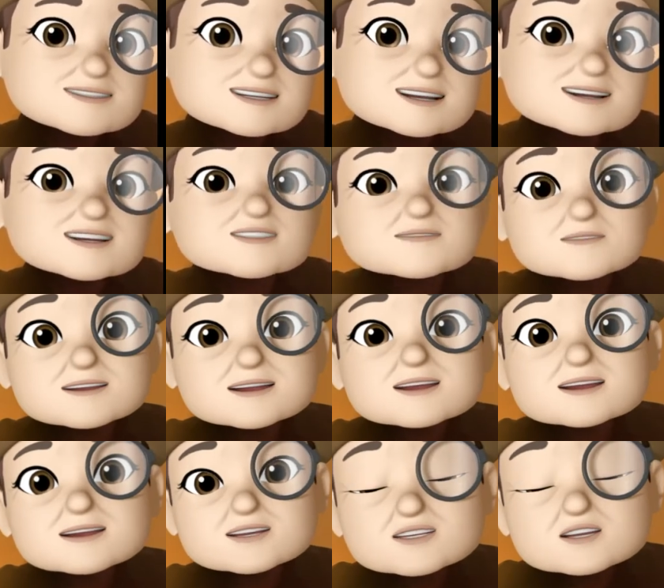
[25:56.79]
and it's making
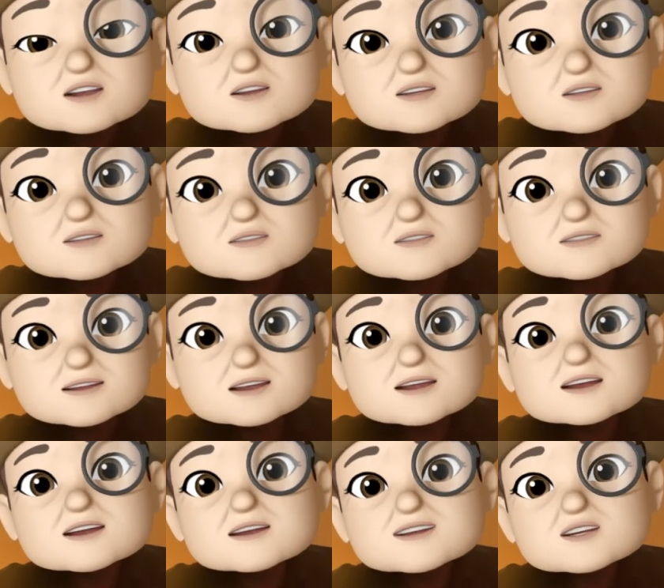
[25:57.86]
its own
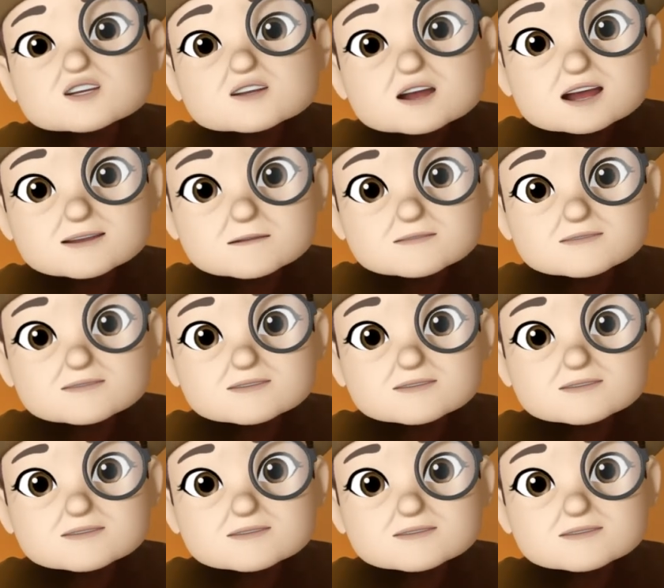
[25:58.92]
chip,